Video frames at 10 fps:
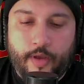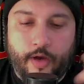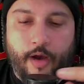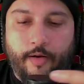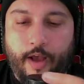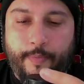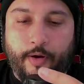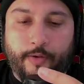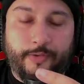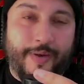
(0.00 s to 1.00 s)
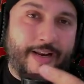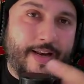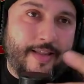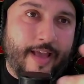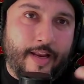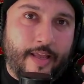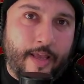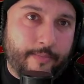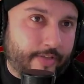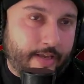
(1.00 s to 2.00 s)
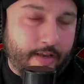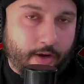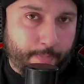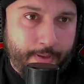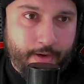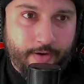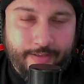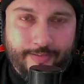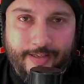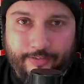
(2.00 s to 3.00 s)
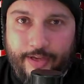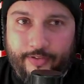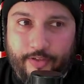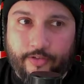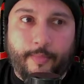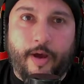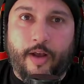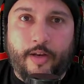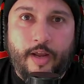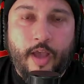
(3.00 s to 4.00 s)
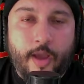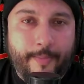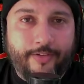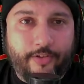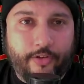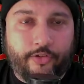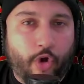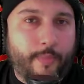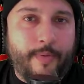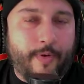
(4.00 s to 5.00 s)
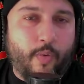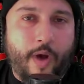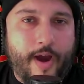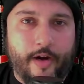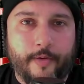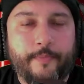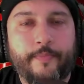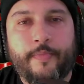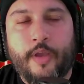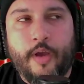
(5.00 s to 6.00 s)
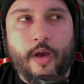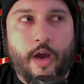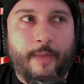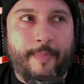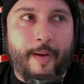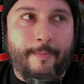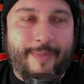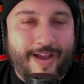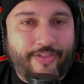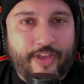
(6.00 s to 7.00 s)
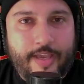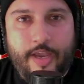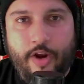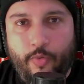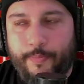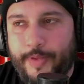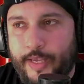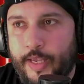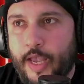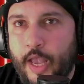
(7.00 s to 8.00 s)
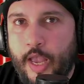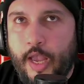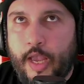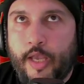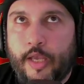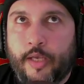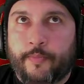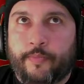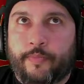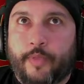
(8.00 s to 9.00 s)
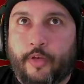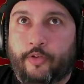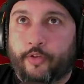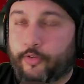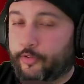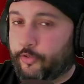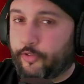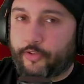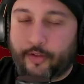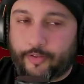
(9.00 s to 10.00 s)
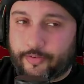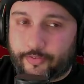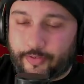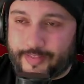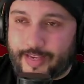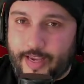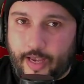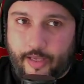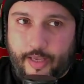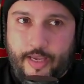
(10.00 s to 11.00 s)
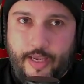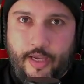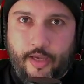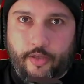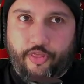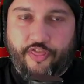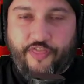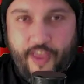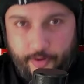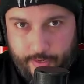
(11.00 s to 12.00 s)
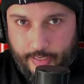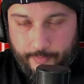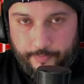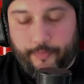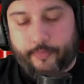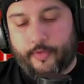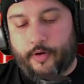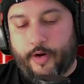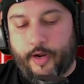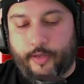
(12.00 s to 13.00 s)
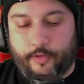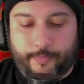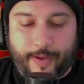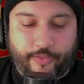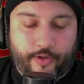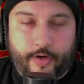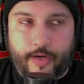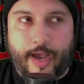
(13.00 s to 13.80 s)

A lot of people are speculating that him saying hello Peter is not to actually Tom Holland, but actually to Tobey Maguire. My thing here would be, this is just a theory. All right, this is my theory.